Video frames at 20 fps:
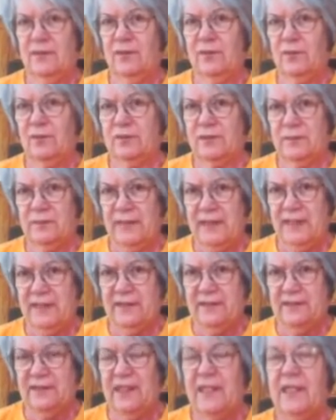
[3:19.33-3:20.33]
The whole
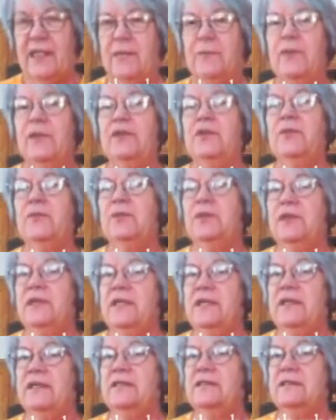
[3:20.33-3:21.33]
tomatoes. But you put
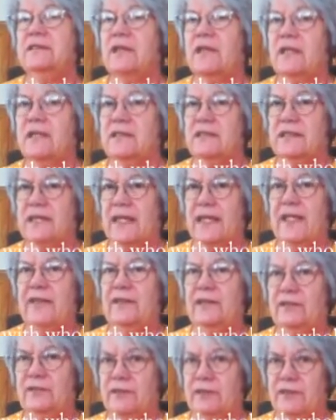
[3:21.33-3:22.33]
in the sauce
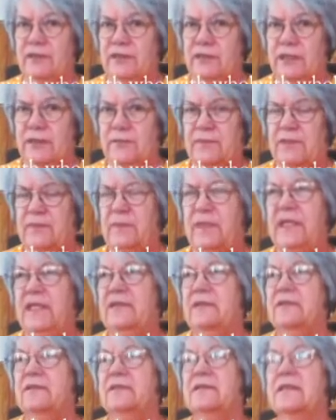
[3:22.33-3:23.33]
and the crunched up
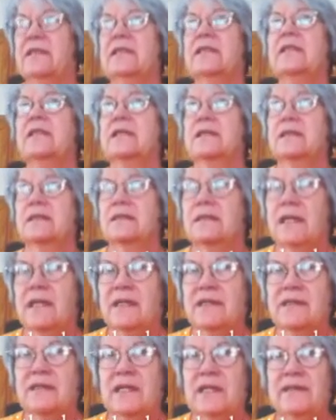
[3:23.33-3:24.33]
tomatoes.
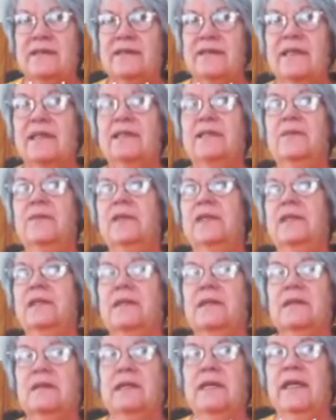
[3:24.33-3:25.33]
As I say, depending on